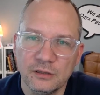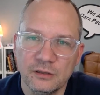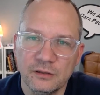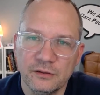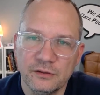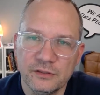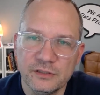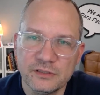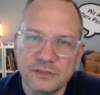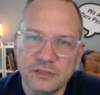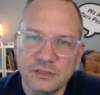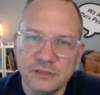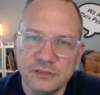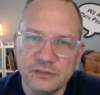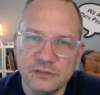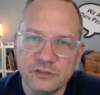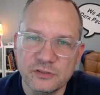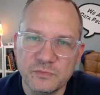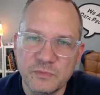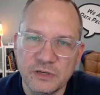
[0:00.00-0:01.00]
This
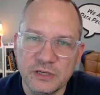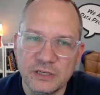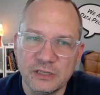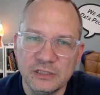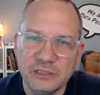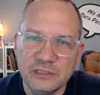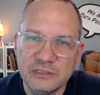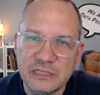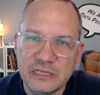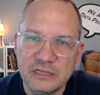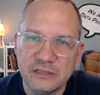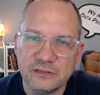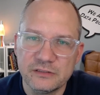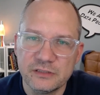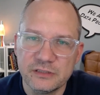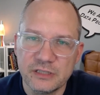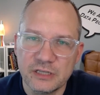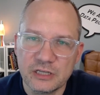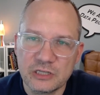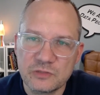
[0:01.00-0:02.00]
is my Data to
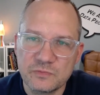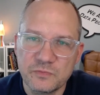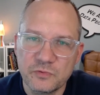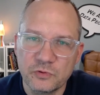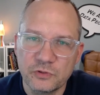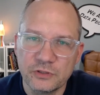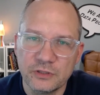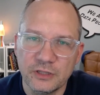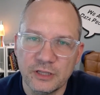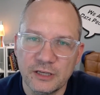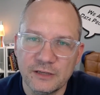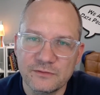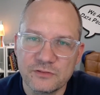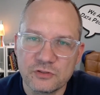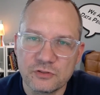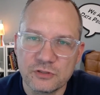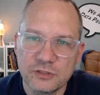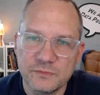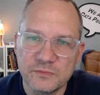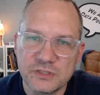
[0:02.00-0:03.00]
Dashboard live
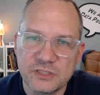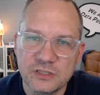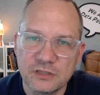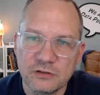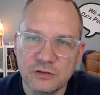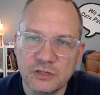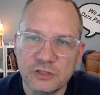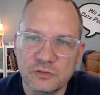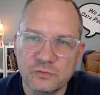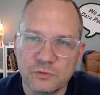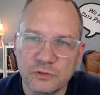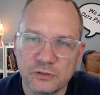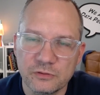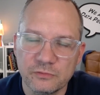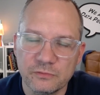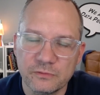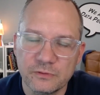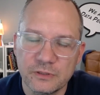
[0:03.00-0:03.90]
stream series where